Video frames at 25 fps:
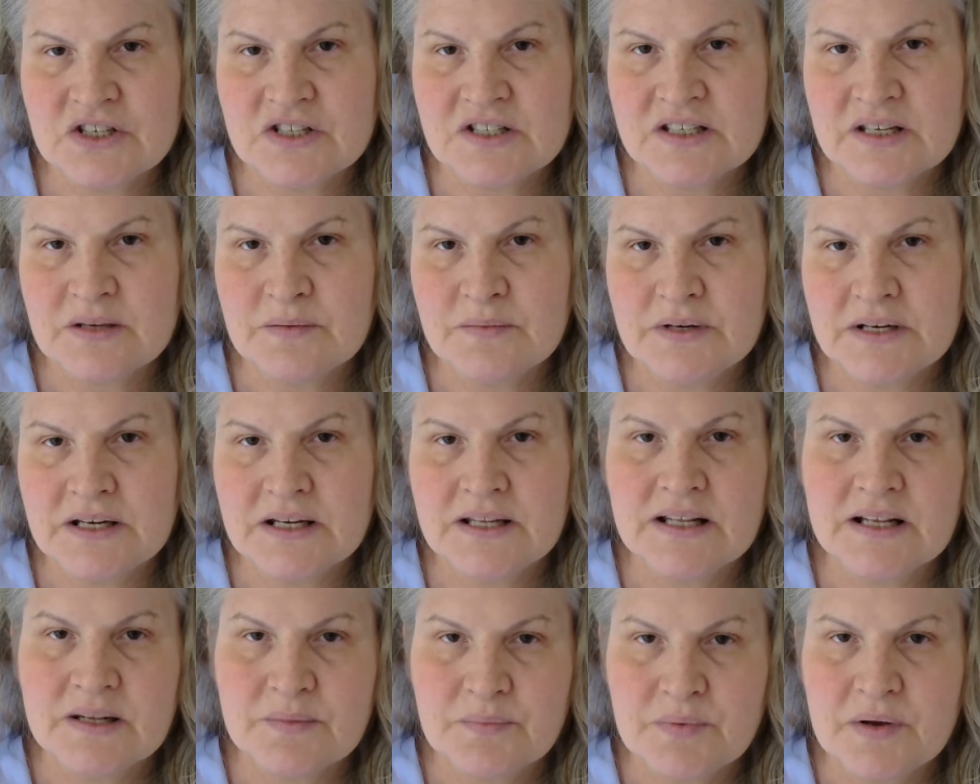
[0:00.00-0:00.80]
Committee,
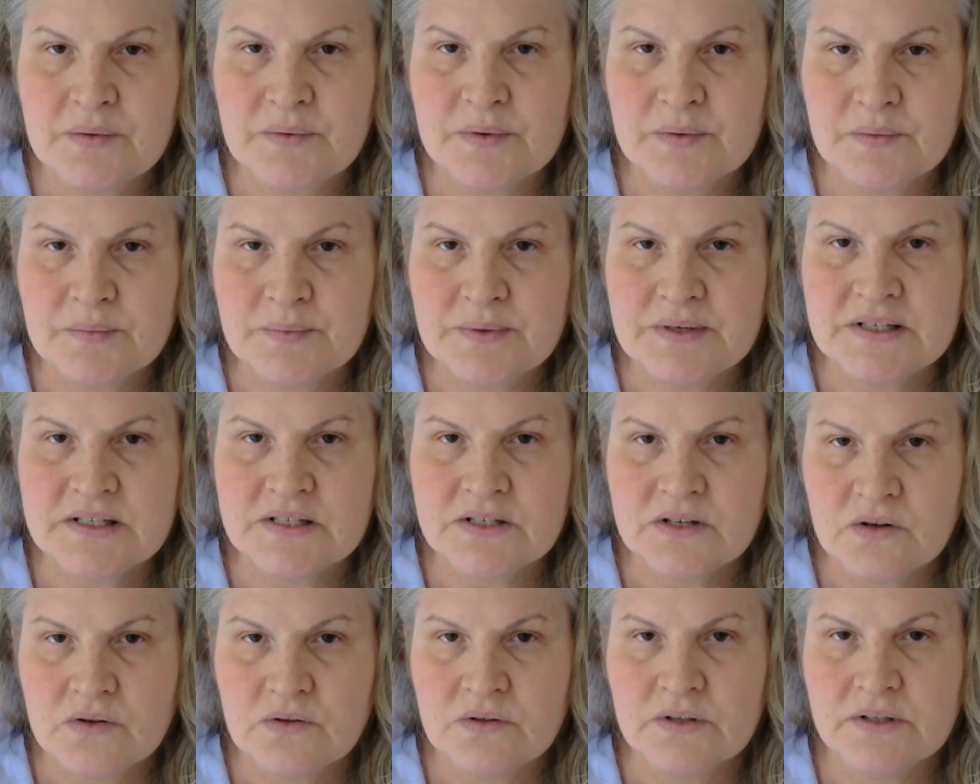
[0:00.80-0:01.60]
and that probably will be
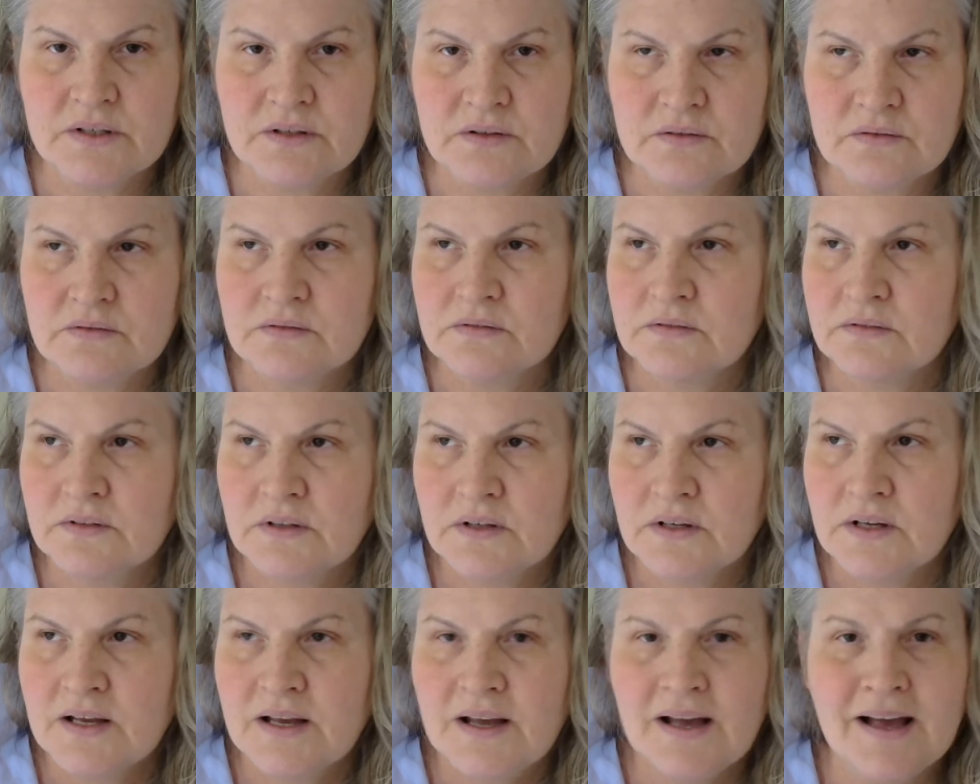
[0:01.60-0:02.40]
stolen and
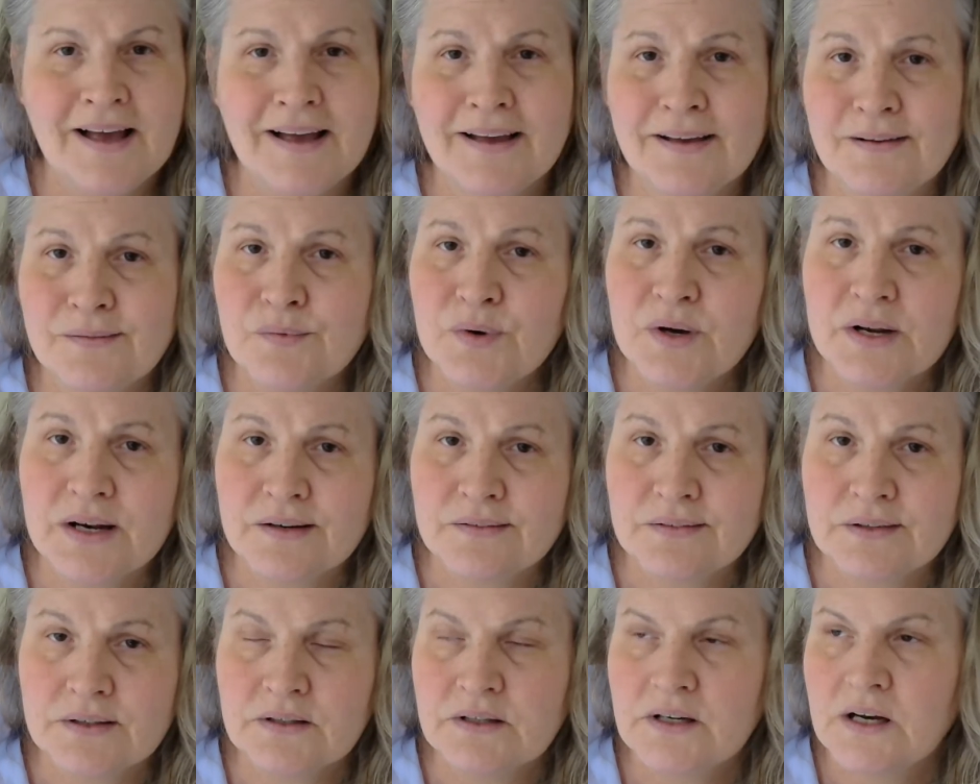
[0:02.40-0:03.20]

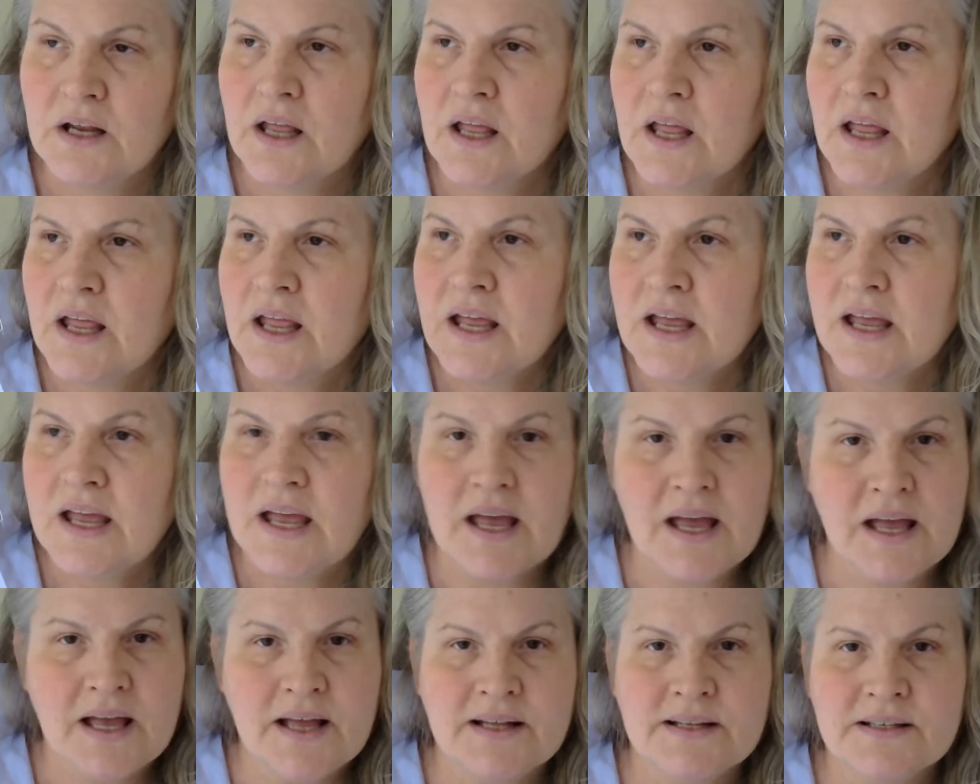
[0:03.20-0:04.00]
whatever.
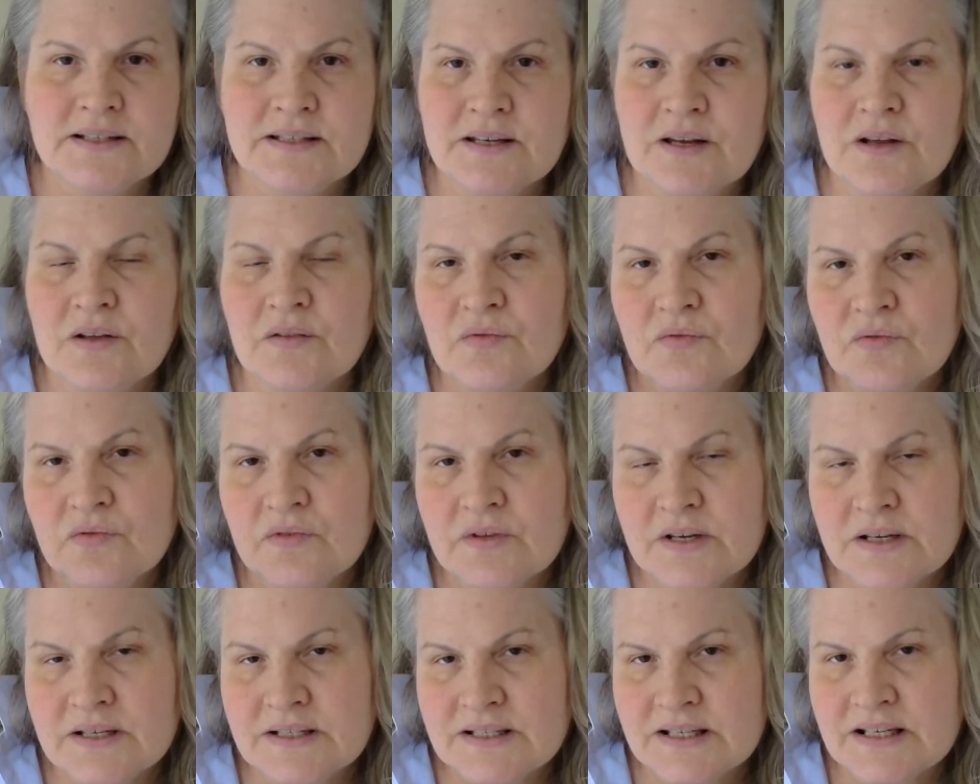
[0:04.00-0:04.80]
And
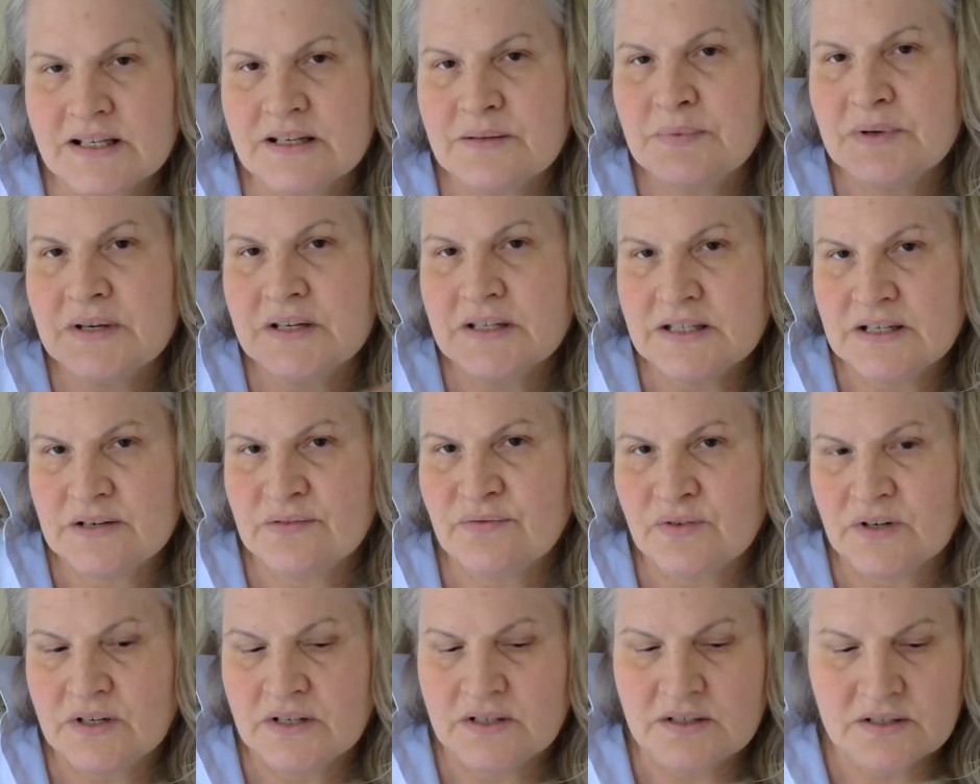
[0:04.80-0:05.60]
it's going to be
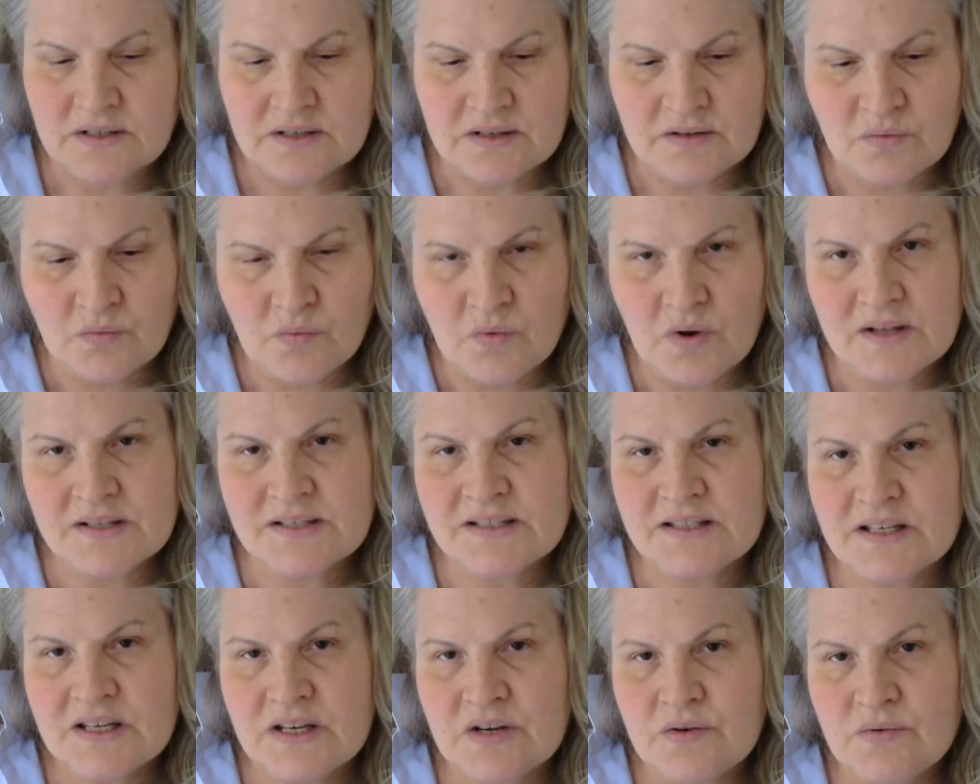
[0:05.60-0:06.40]
different. Once
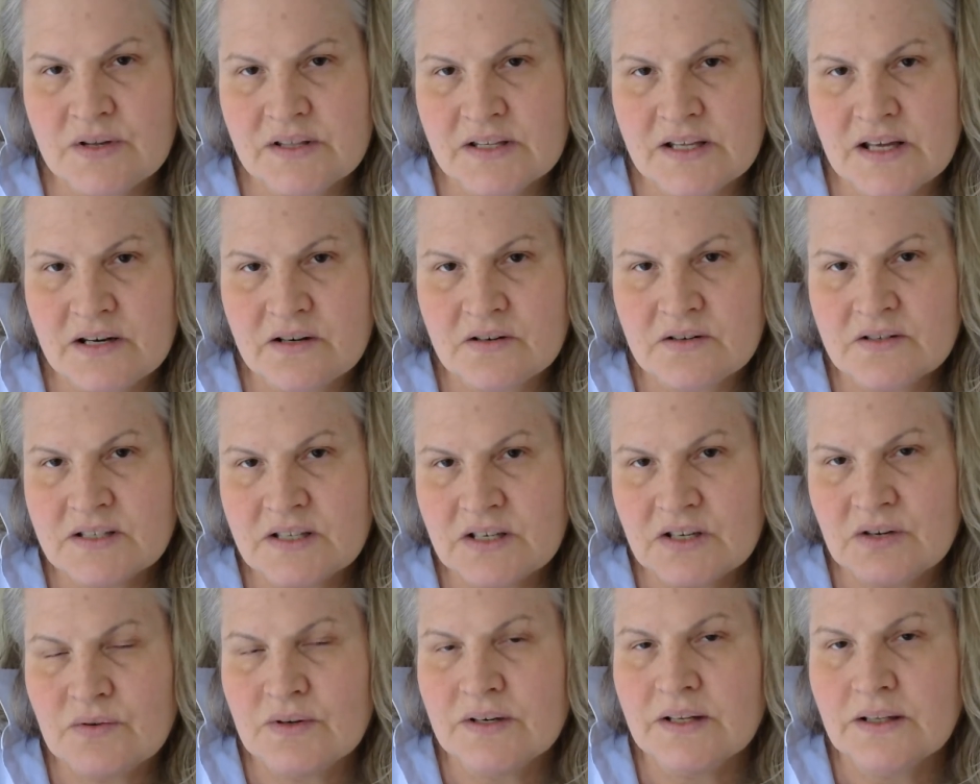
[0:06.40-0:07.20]
the UN letters
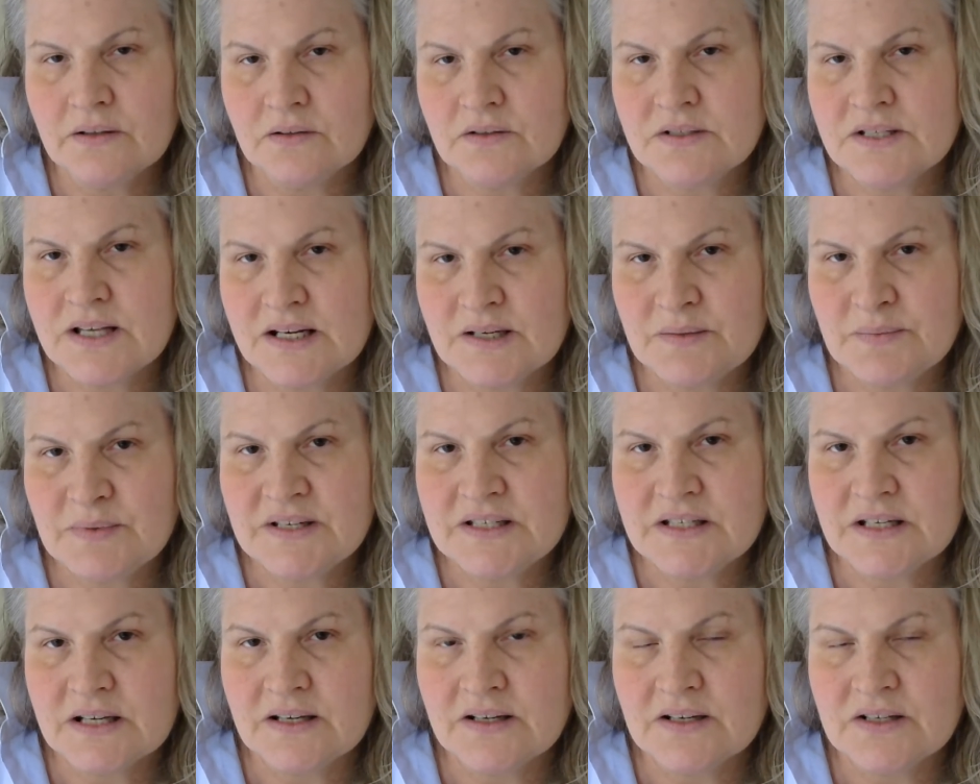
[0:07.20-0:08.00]
have to be
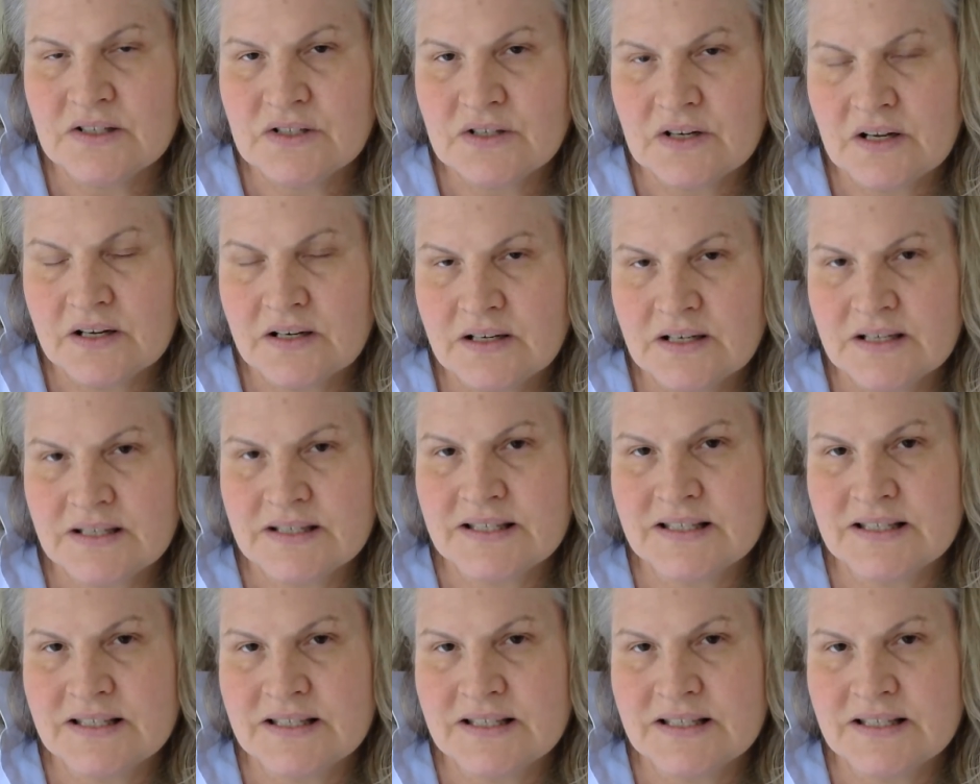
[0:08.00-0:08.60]
done in a